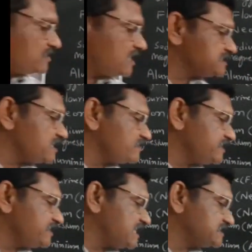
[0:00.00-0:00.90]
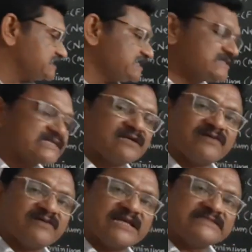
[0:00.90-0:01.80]
last orbit, last cell is called
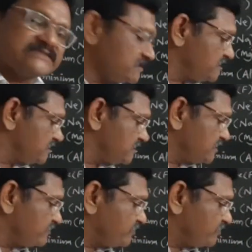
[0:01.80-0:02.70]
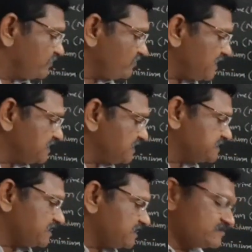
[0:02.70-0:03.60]
valence cell. Before valence
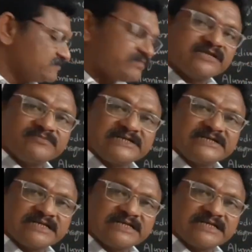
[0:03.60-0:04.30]
cell, penultimate